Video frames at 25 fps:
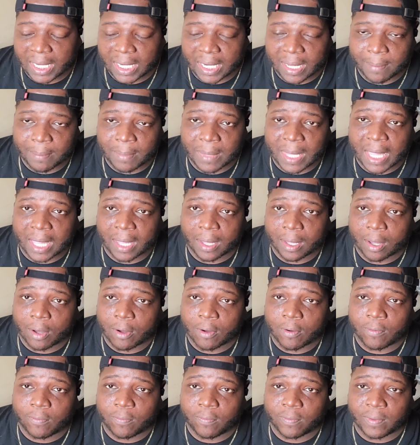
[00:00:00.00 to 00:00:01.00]
I'm like,
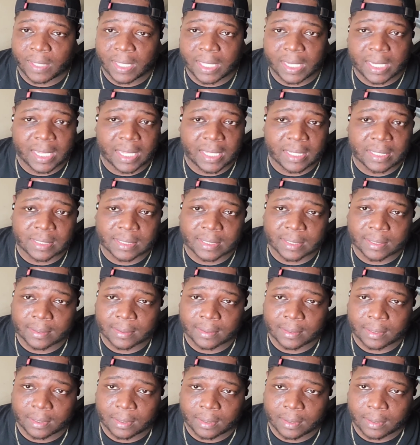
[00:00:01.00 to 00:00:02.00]
hopefully this.
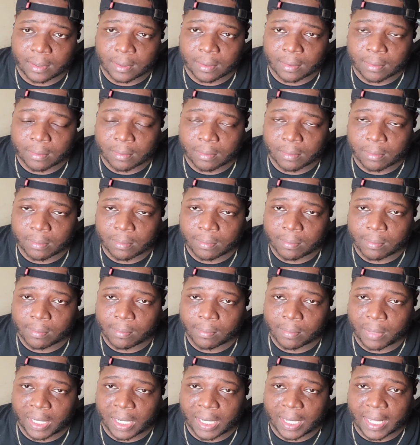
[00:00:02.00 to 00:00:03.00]

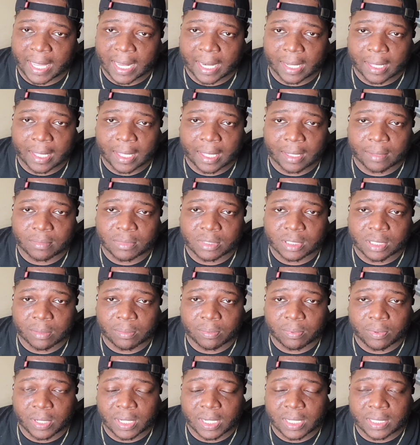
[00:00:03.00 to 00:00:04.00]
But it gotta come to a
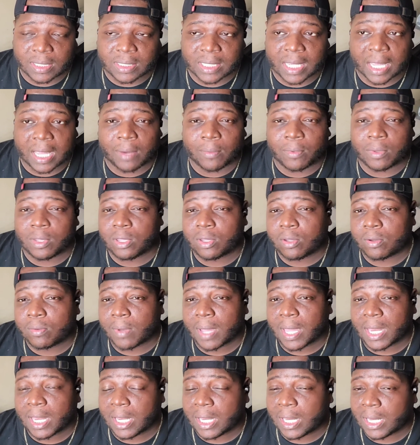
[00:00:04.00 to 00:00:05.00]
point in time when you
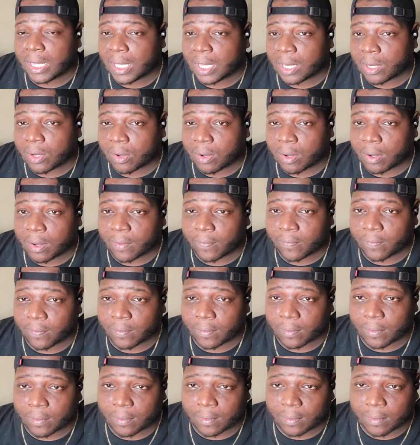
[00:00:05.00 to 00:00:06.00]
ready to get off.
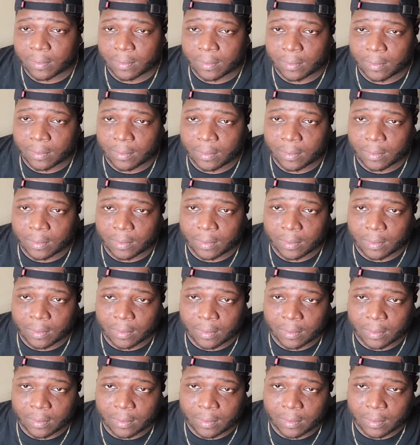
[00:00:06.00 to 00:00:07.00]
You
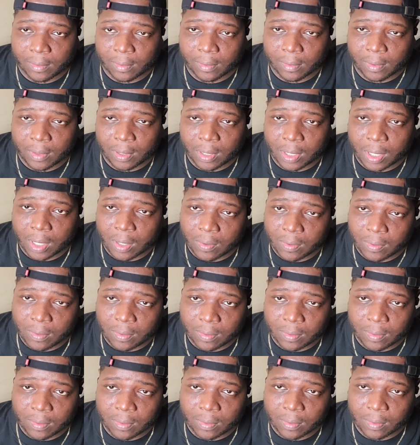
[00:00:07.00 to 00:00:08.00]
know?
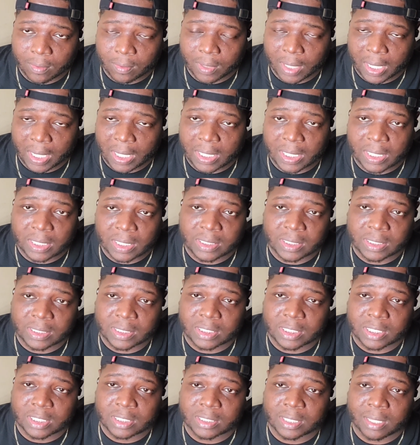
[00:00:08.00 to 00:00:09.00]
And this
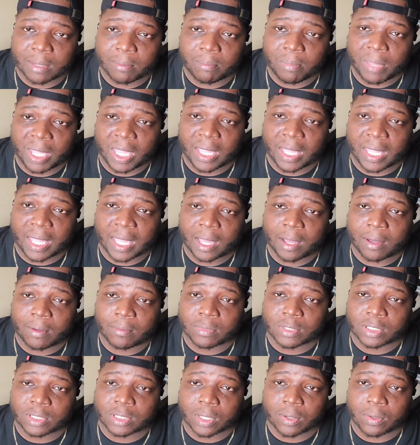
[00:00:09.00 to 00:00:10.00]
is just a big
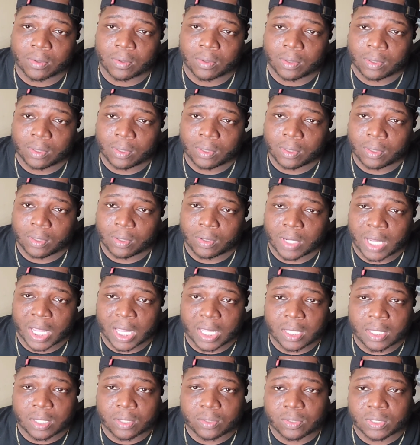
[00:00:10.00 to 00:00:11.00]
help, so you're
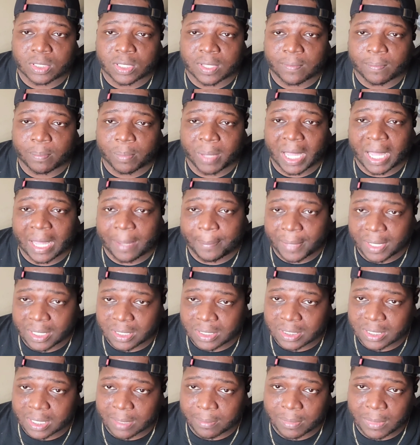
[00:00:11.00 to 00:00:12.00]
not used to
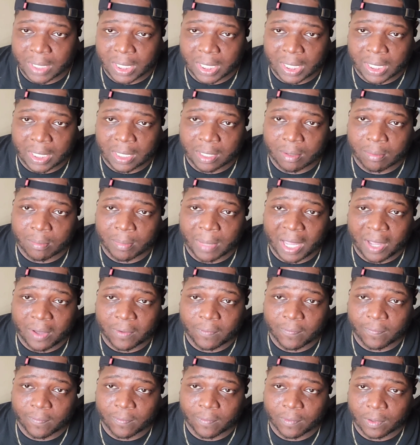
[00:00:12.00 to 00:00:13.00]
popping something in your
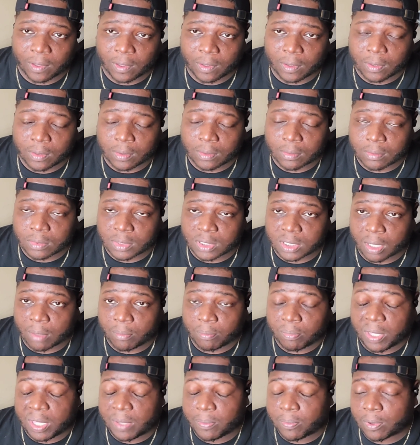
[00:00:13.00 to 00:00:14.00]
mouth.
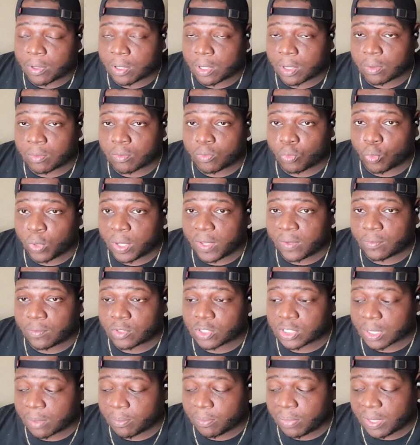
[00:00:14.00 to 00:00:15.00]
Some people don't
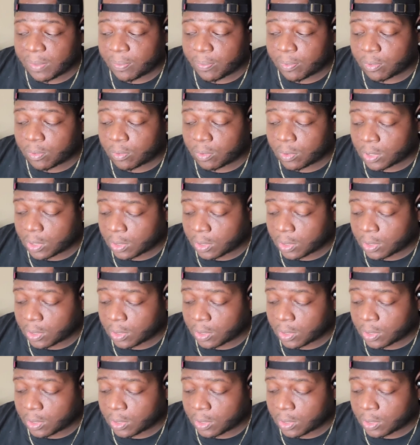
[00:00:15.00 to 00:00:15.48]
whip, some people